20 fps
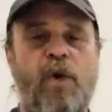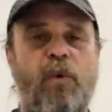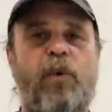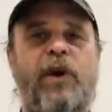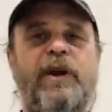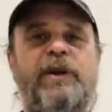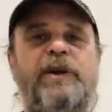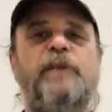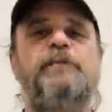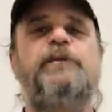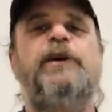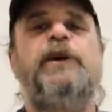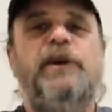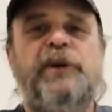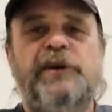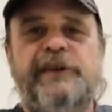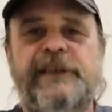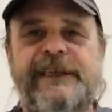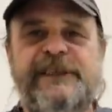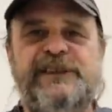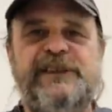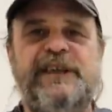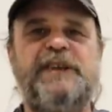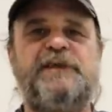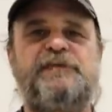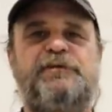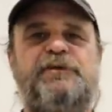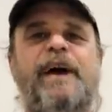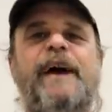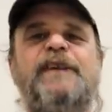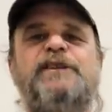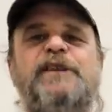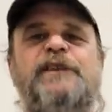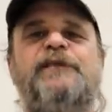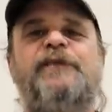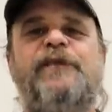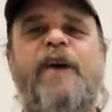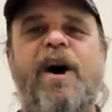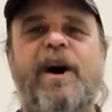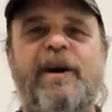welcome to UTG's Project
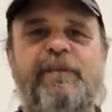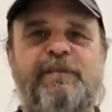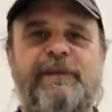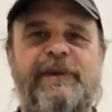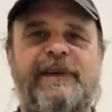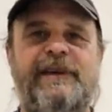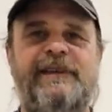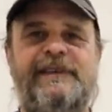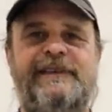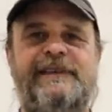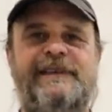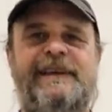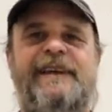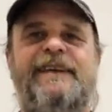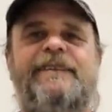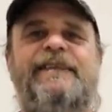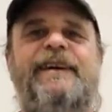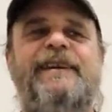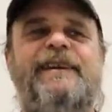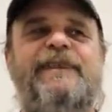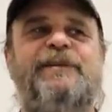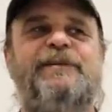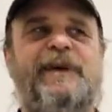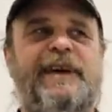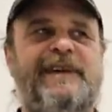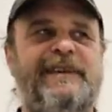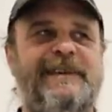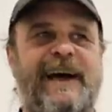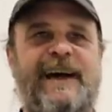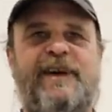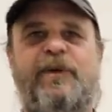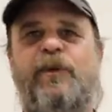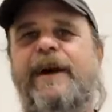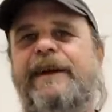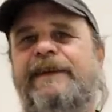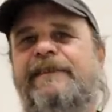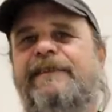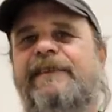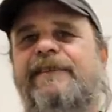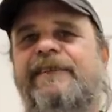Farm, right? But not
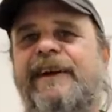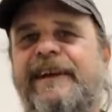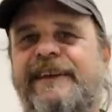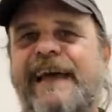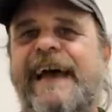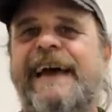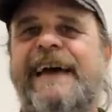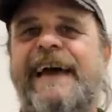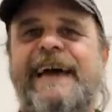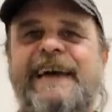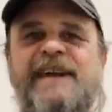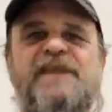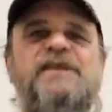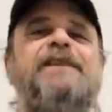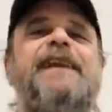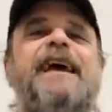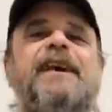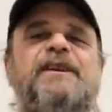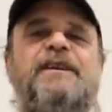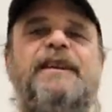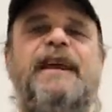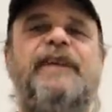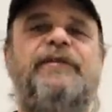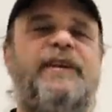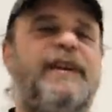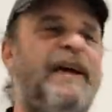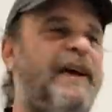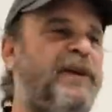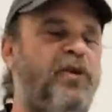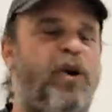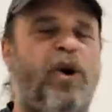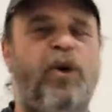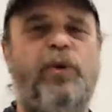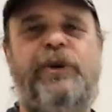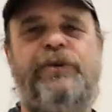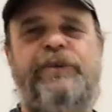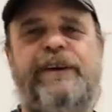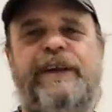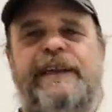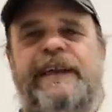quite, right? That guy is next level, and all
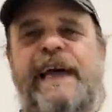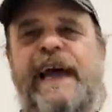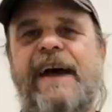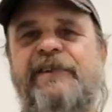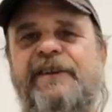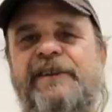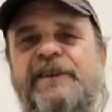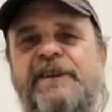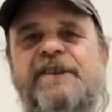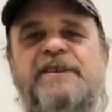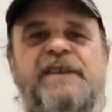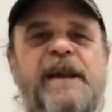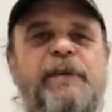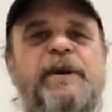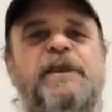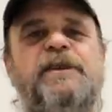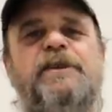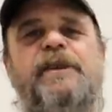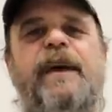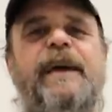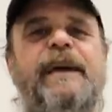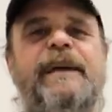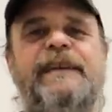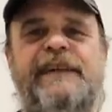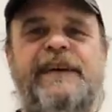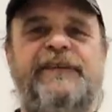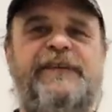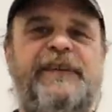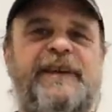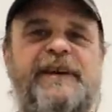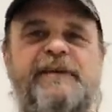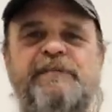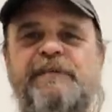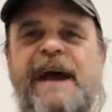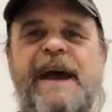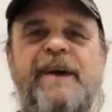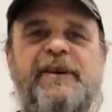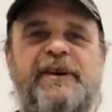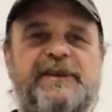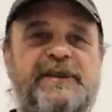we really have is a semi-scientific
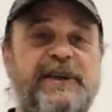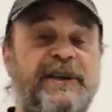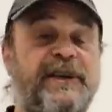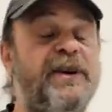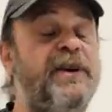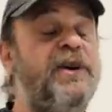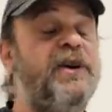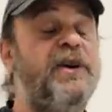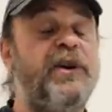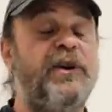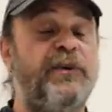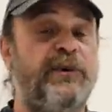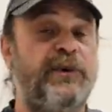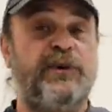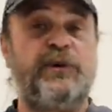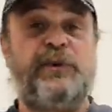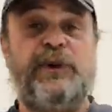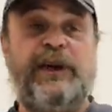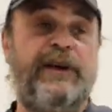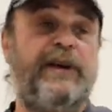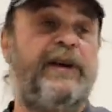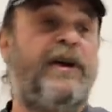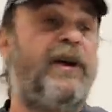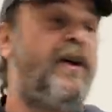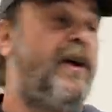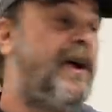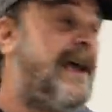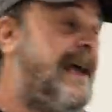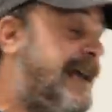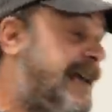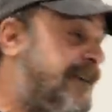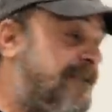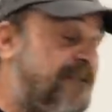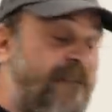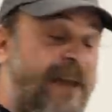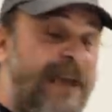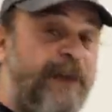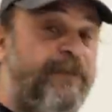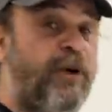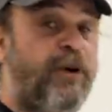comparison between
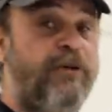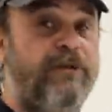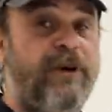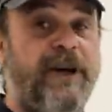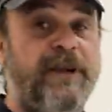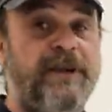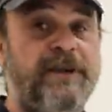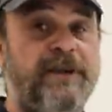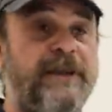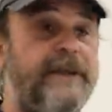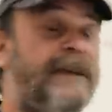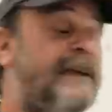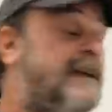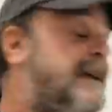Evaporust